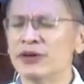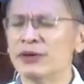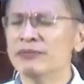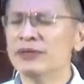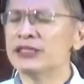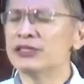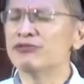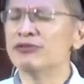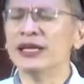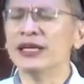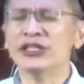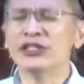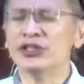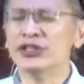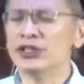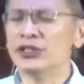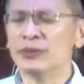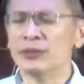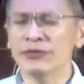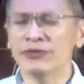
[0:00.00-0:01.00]
from this
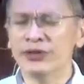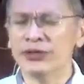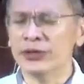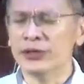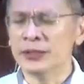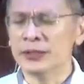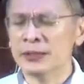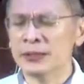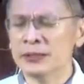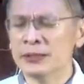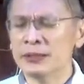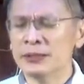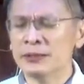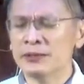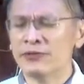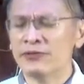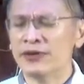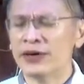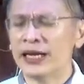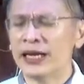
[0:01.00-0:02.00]
relationship with you,
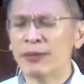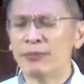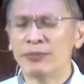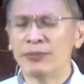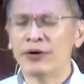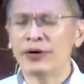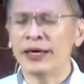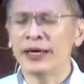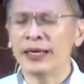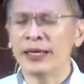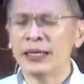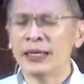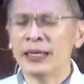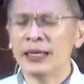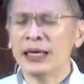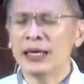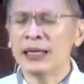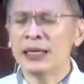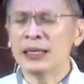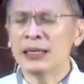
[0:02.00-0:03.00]
Father, I pray,
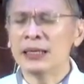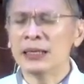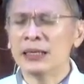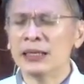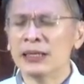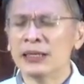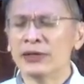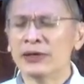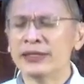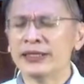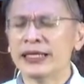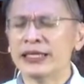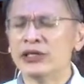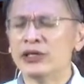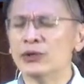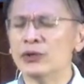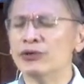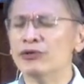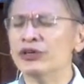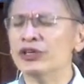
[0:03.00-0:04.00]
Lord,
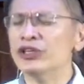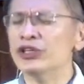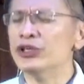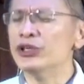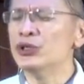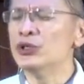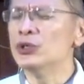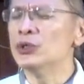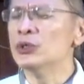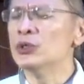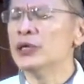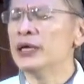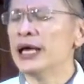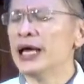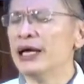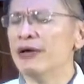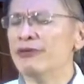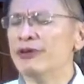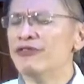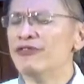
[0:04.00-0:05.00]
that you will renew
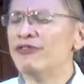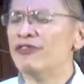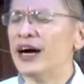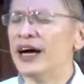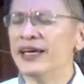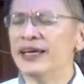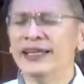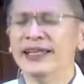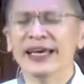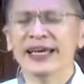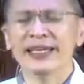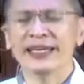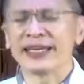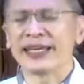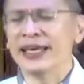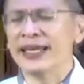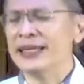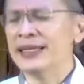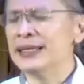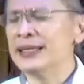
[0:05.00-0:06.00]
and refire that
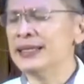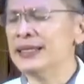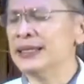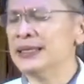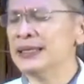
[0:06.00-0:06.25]
again.